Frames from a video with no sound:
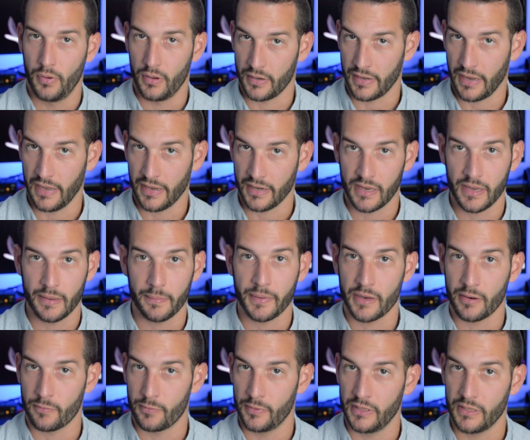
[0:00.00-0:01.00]
Again,
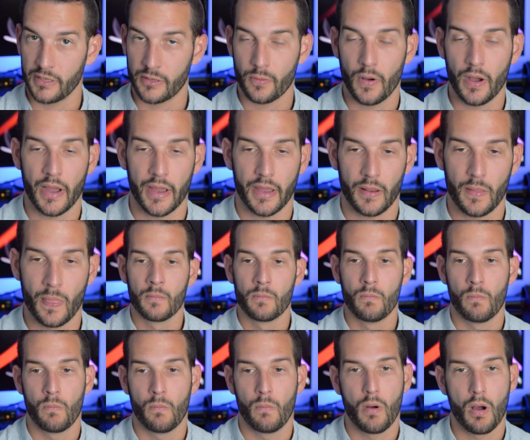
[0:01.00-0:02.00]
keeping it really quiet.
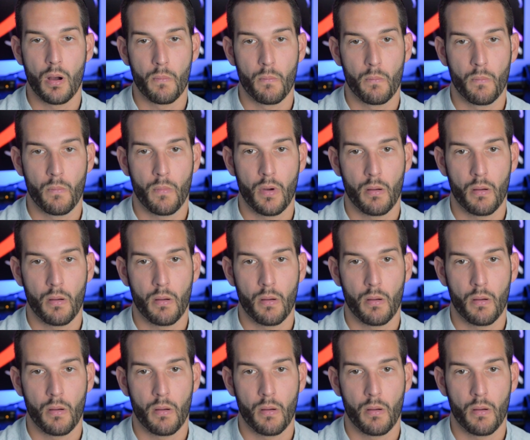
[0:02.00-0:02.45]
Mum,